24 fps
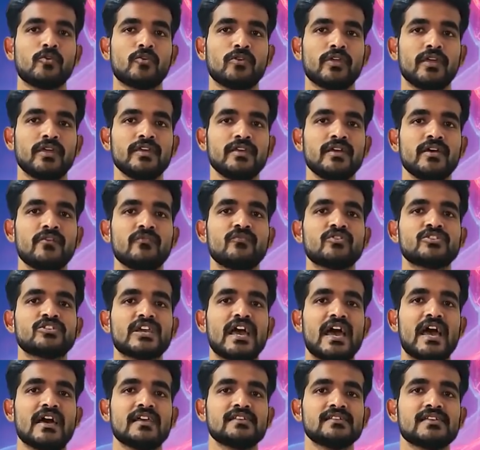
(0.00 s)
body which
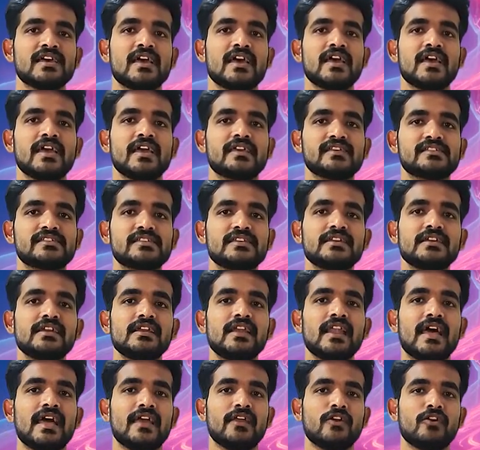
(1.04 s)
has a single
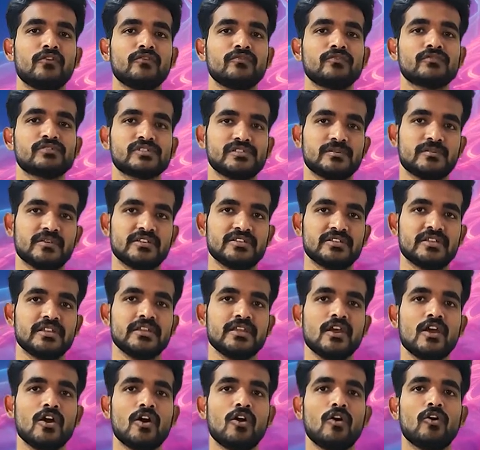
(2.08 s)
line of
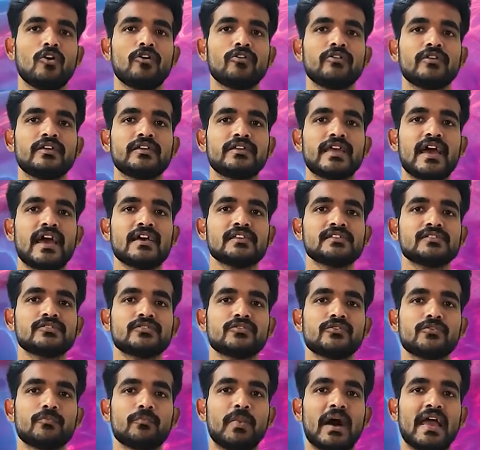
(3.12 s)
symmetry or
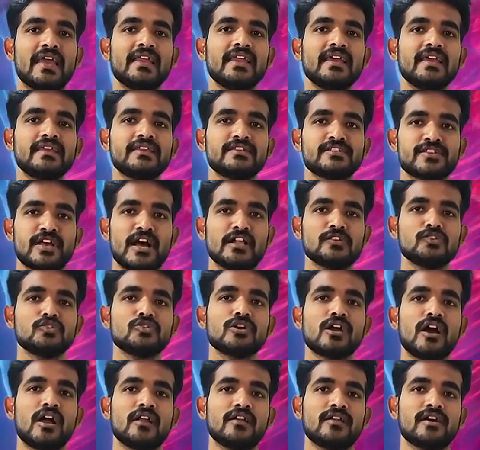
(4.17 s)
it is also
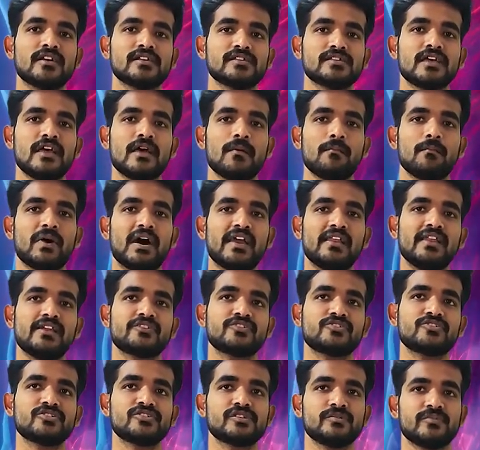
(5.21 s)
called as
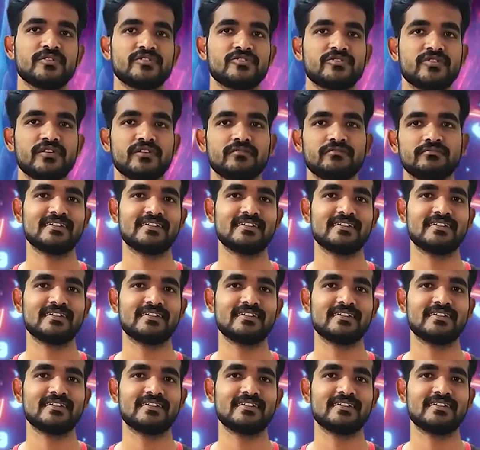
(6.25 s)
bilateral symmetry.